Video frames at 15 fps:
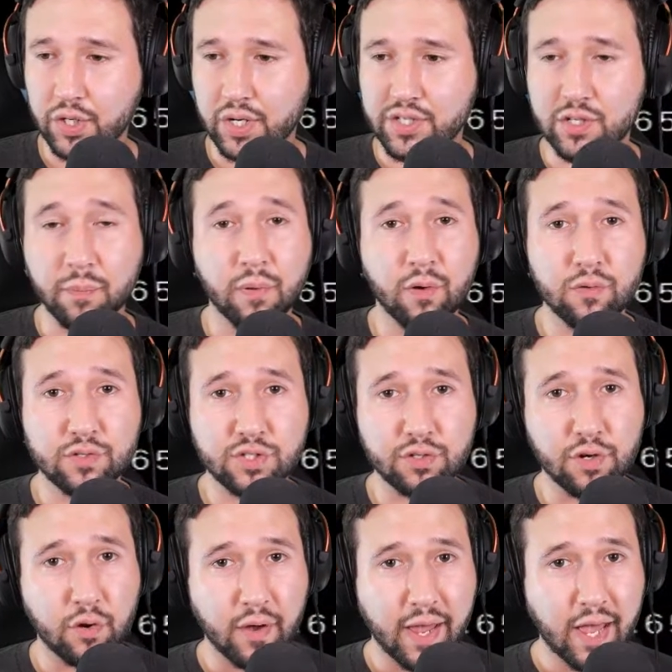I suppose you
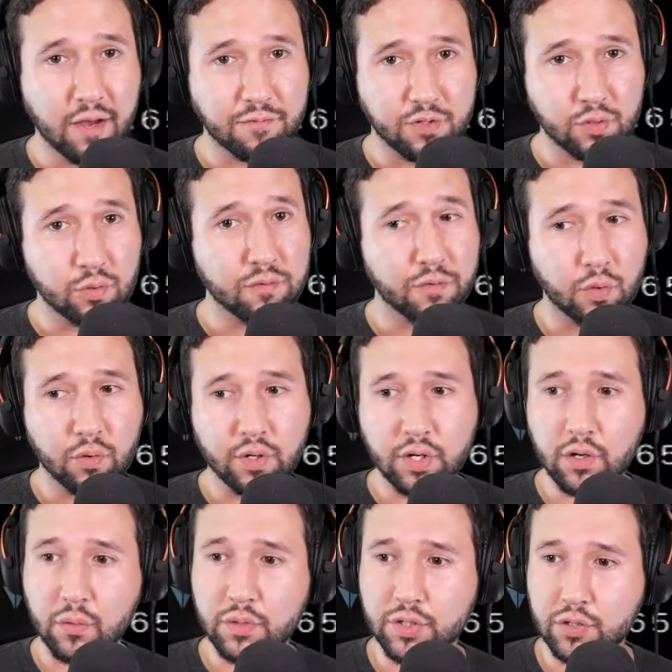don't have to if you already
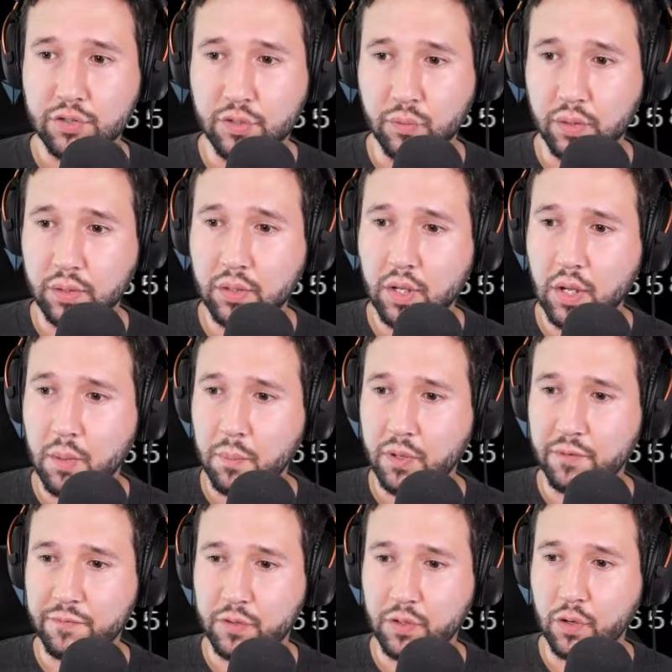know what you're doing, but
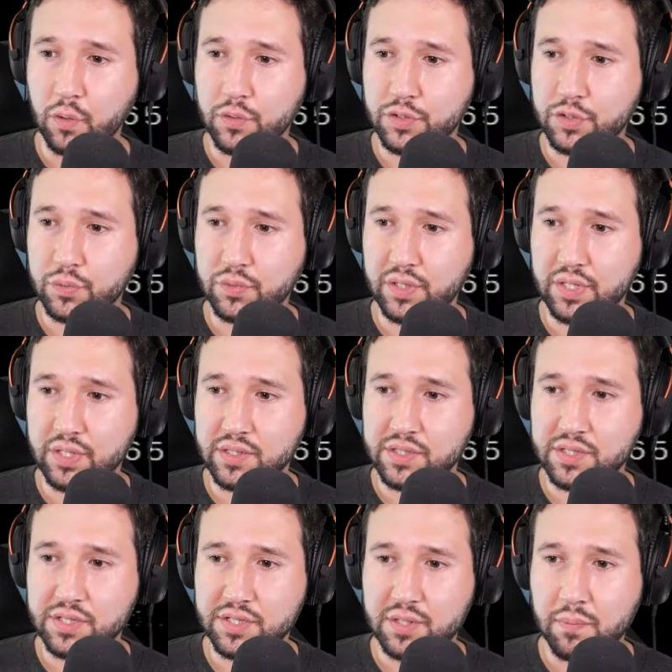if you go into the
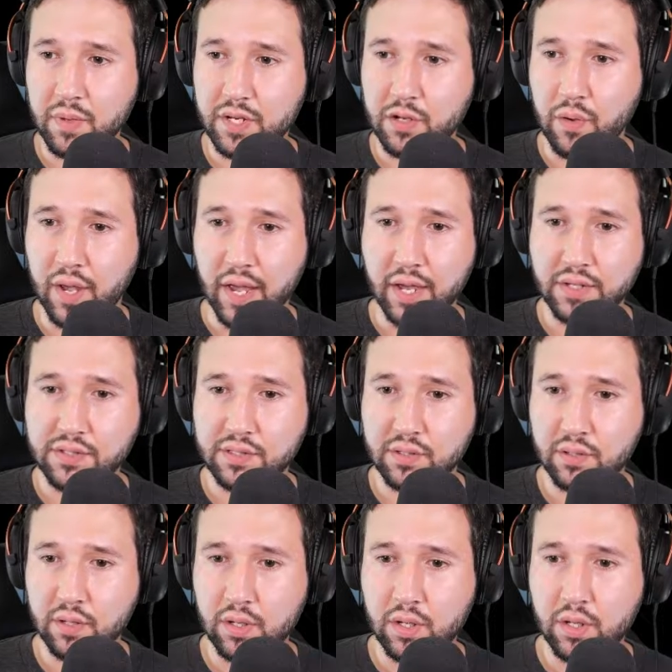System Menu Hacks,
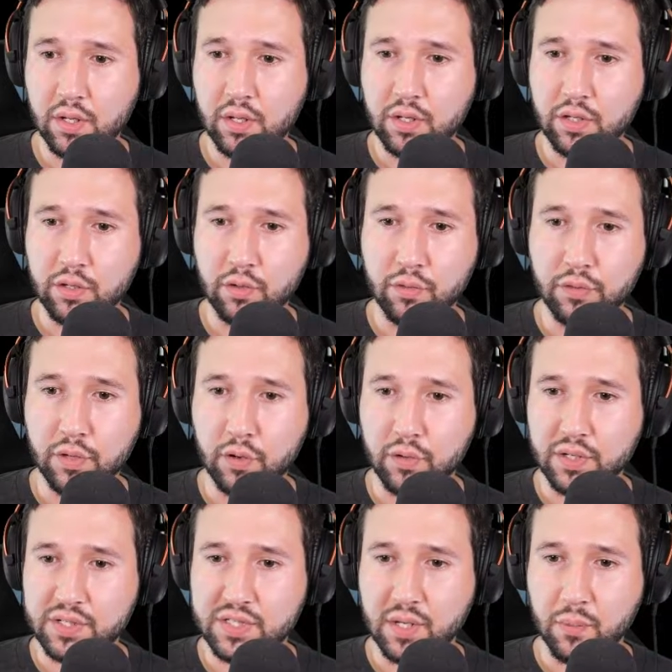you'll
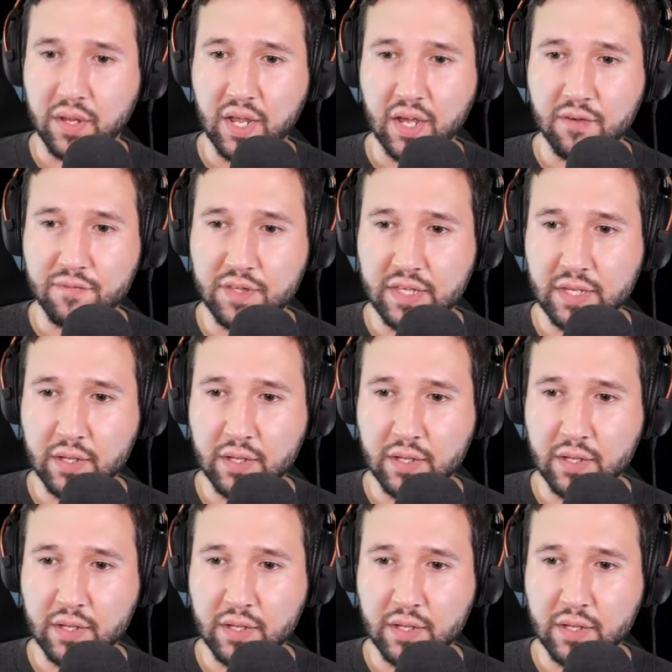notice that we have the